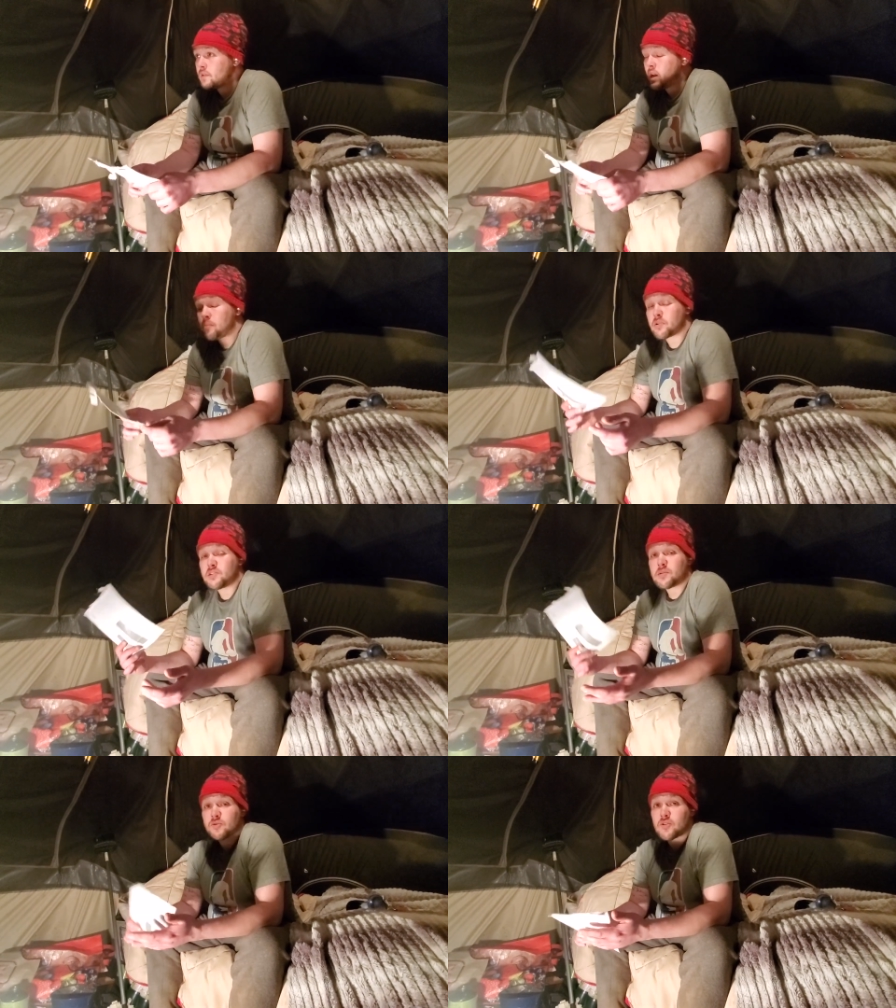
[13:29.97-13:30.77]
yeah,
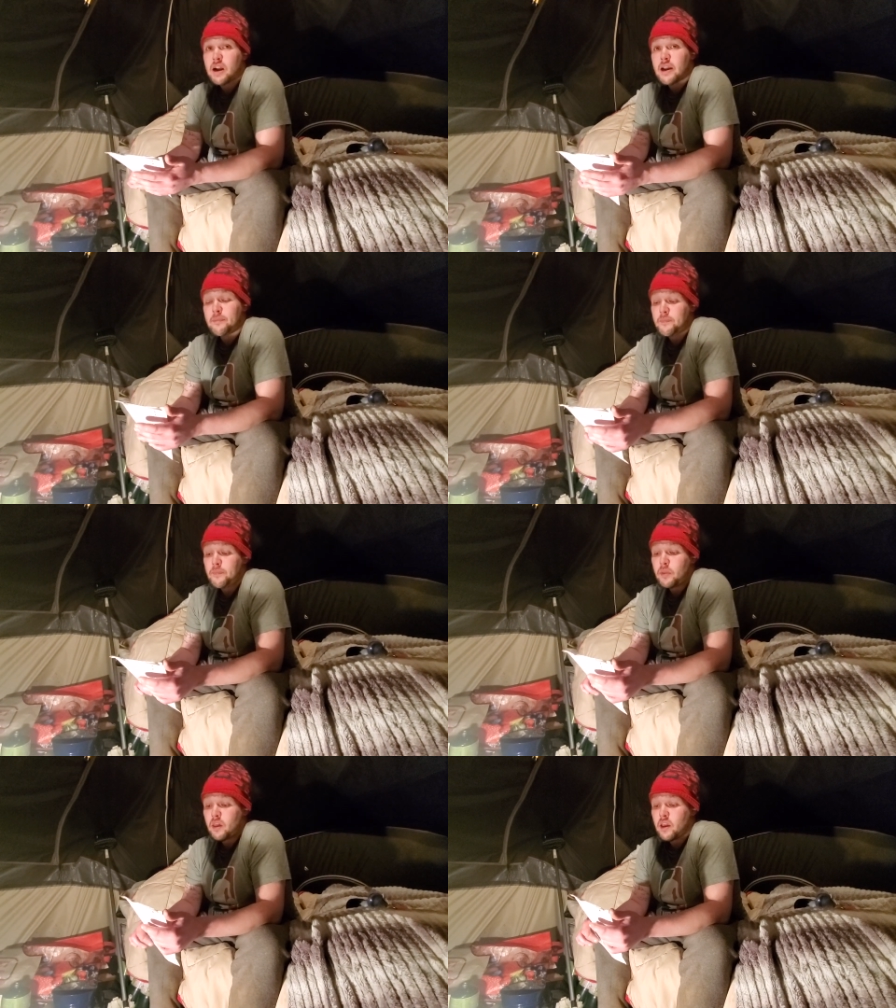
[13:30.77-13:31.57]
please subscribe
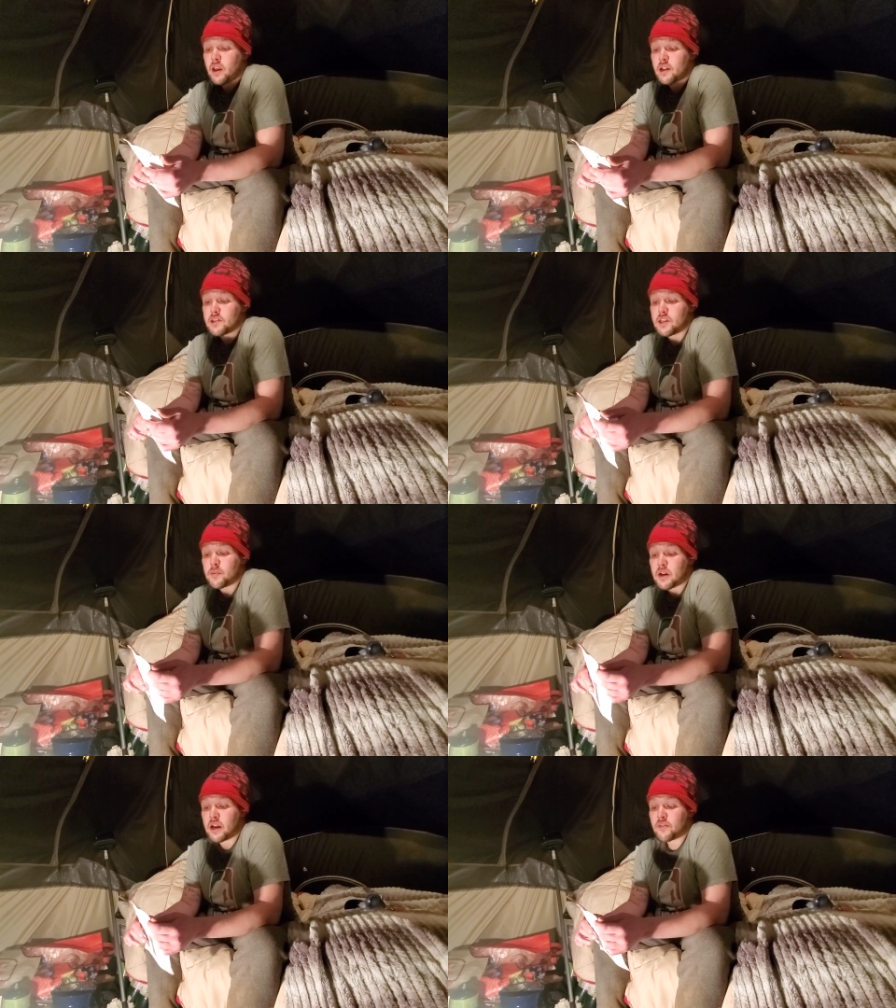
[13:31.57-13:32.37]
and
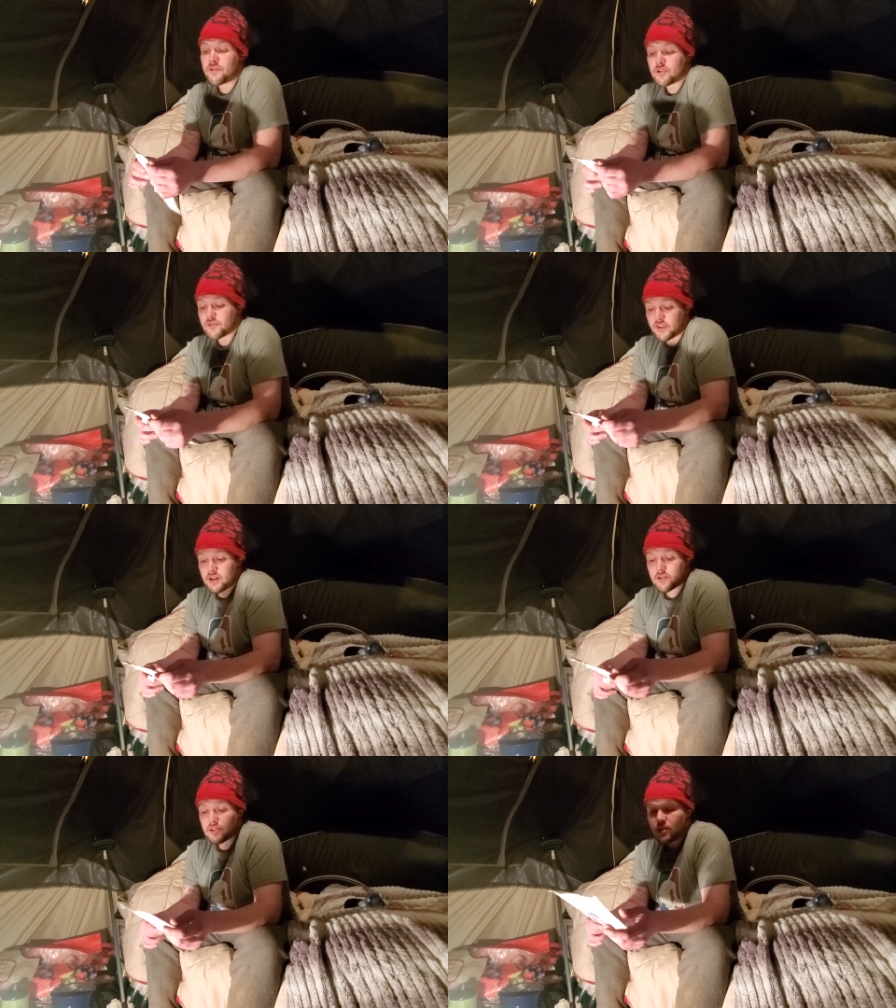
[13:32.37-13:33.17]
keep an eye out for those
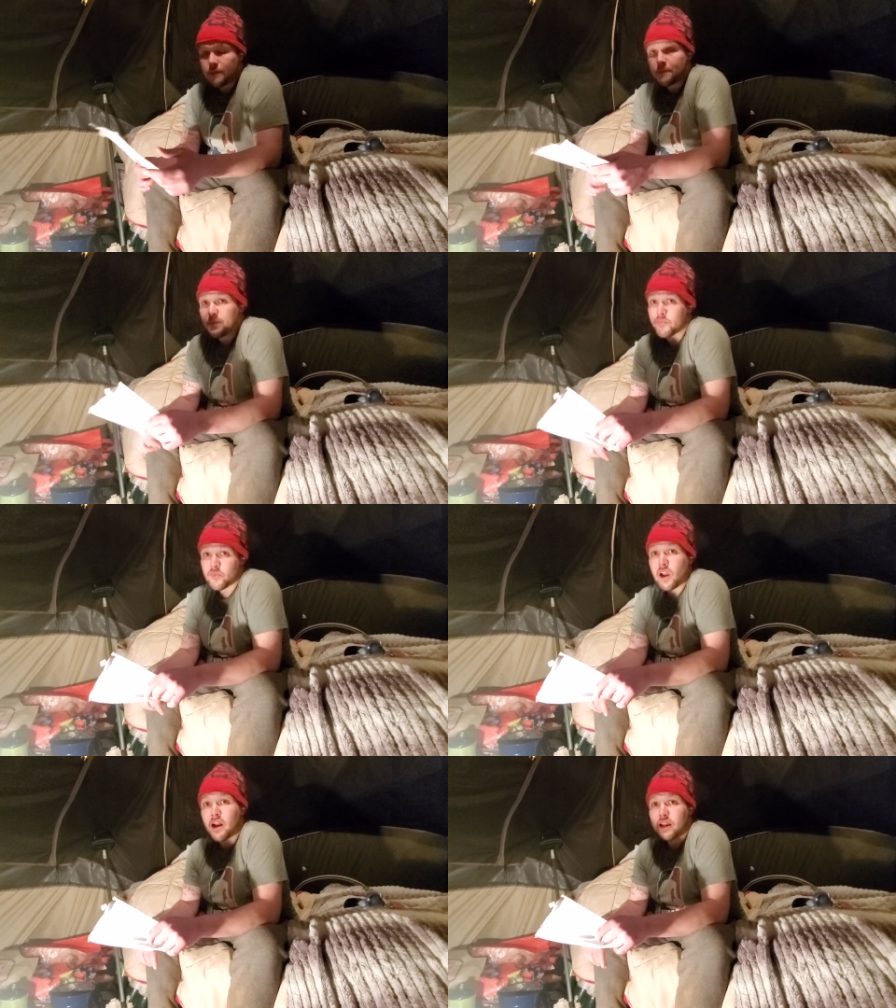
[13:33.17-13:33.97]
videos.
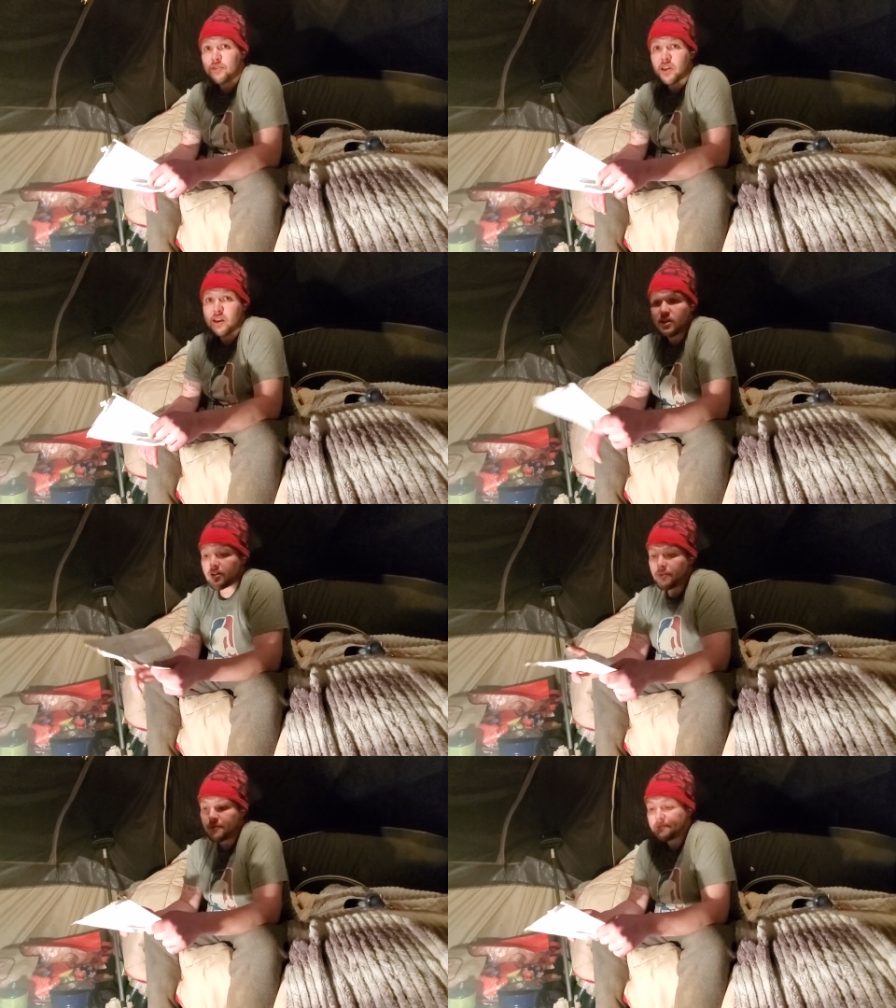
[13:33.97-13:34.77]
All right, thank you.